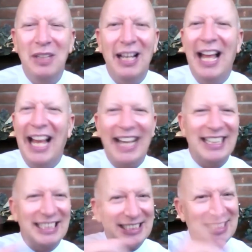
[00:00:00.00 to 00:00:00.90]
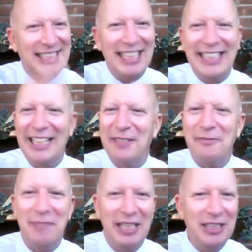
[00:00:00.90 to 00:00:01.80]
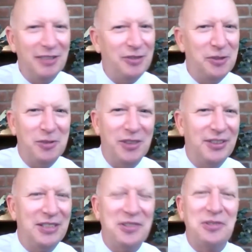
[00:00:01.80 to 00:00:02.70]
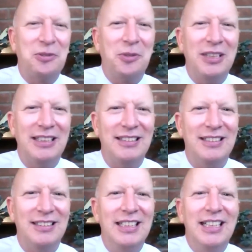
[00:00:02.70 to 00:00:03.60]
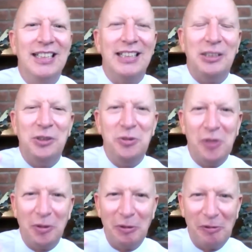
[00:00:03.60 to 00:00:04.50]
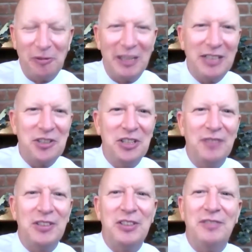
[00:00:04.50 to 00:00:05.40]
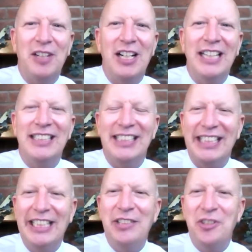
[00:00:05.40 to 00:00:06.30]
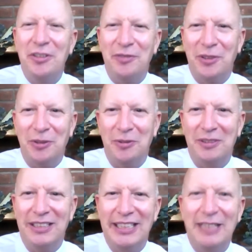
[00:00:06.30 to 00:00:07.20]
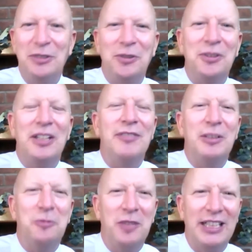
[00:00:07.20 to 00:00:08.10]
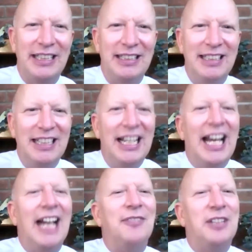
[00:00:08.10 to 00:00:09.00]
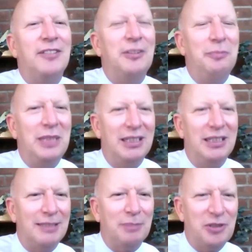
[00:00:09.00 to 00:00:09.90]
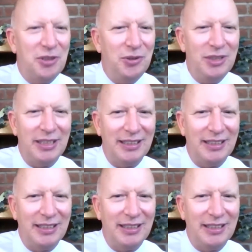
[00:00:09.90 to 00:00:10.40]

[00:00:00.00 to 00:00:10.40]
and I can say that of many of you on this screen, that you are a reflection of the divine, and each of you, in your loving way, have given me an opportunity